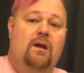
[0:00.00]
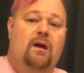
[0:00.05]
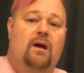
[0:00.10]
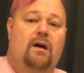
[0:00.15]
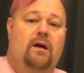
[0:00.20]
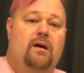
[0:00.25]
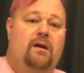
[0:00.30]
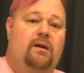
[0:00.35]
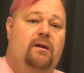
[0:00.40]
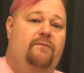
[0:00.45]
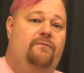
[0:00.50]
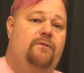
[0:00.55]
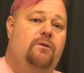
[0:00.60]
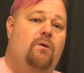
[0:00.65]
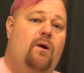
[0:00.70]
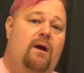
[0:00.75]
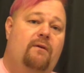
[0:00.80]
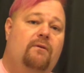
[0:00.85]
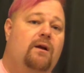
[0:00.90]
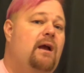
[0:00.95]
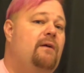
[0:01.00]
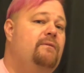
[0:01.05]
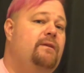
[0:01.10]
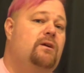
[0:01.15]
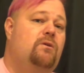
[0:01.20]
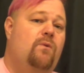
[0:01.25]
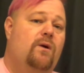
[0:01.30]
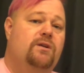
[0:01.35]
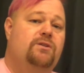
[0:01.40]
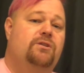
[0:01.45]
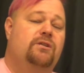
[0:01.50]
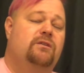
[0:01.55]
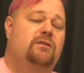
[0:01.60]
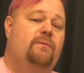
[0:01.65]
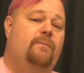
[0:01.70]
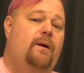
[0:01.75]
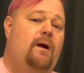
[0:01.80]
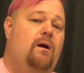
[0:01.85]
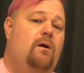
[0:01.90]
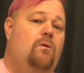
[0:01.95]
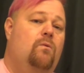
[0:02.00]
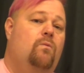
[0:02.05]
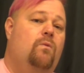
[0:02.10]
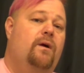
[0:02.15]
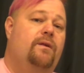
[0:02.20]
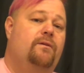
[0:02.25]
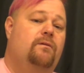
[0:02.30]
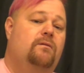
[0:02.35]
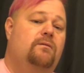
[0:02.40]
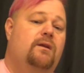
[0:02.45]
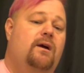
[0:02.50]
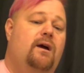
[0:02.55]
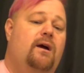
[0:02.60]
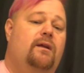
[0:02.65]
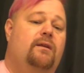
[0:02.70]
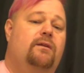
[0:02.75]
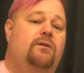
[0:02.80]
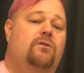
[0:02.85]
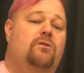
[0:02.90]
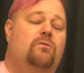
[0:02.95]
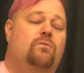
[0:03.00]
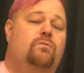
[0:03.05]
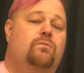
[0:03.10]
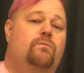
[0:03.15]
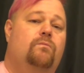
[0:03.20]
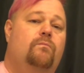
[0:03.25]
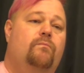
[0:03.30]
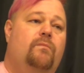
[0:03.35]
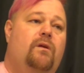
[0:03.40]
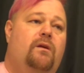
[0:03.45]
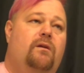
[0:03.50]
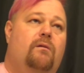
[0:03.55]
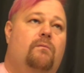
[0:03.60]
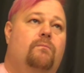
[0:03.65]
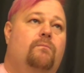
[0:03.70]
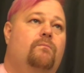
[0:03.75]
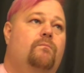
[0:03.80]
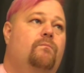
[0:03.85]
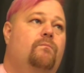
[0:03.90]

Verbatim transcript: Uh, if you ever have any questions about whether or not you're, you know,